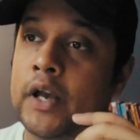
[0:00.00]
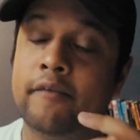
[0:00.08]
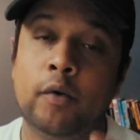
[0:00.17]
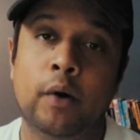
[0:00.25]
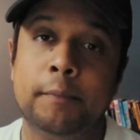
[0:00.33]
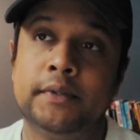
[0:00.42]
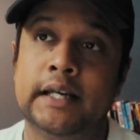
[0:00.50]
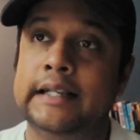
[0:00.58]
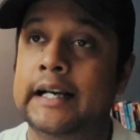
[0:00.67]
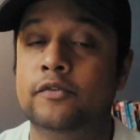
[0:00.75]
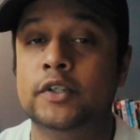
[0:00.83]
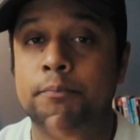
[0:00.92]
you have a website
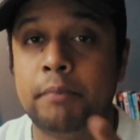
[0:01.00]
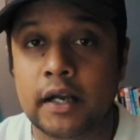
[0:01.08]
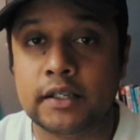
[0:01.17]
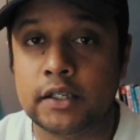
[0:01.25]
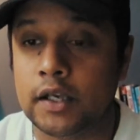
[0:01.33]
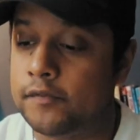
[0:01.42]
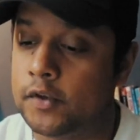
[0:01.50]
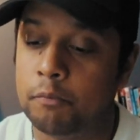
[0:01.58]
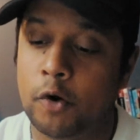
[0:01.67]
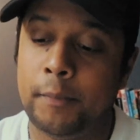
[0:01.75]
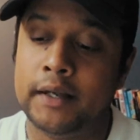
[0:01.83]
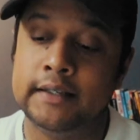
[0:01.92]
that's responsive, so
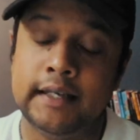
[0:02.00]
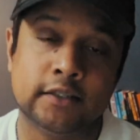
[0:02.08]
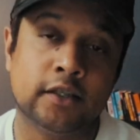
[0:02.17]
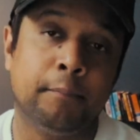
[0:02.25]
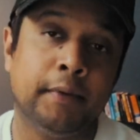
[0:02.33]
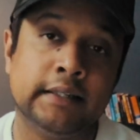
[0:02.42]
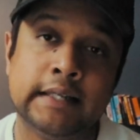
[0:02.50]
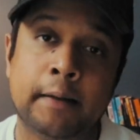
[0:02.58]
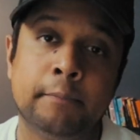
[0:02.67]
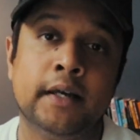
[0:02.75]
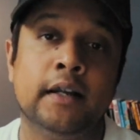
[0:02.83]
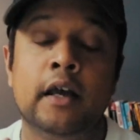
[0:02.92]
mobile, desktop, and
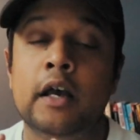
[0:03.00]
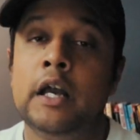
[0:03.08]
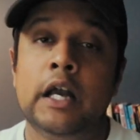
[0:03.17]
tablet.